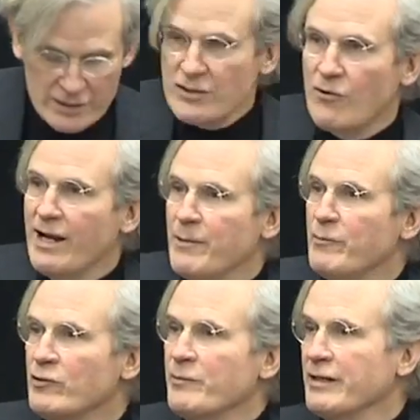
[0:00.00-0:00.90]
Uh, so I
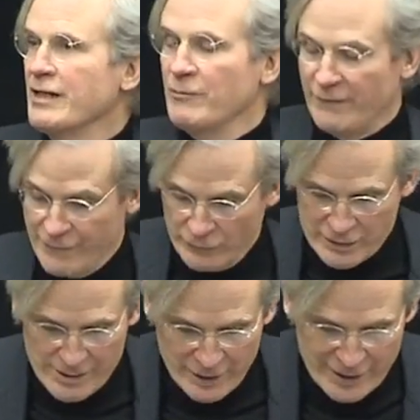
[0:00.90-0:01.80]
am Bill Meehan. I'm a
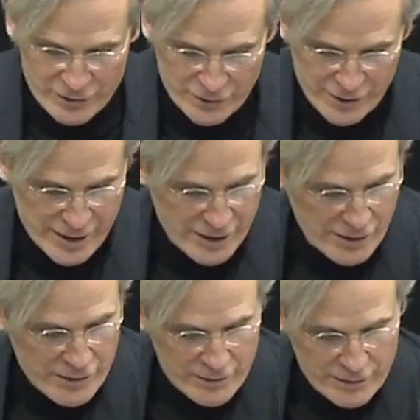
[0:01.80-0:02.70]
full-time lecturer
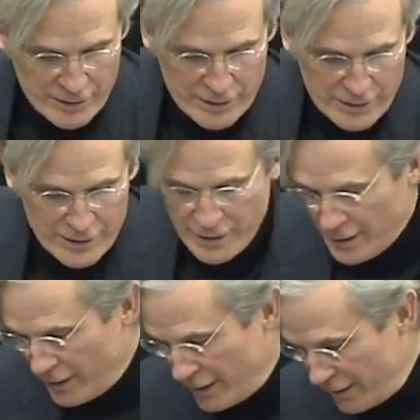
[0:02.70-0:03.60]
here.
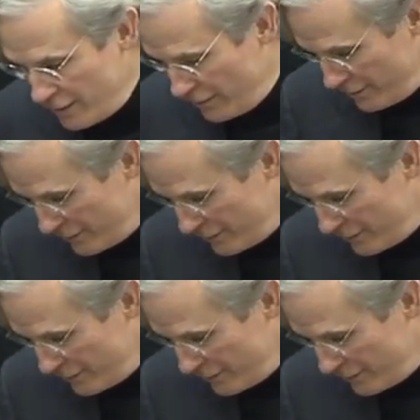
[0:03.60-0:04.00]
And,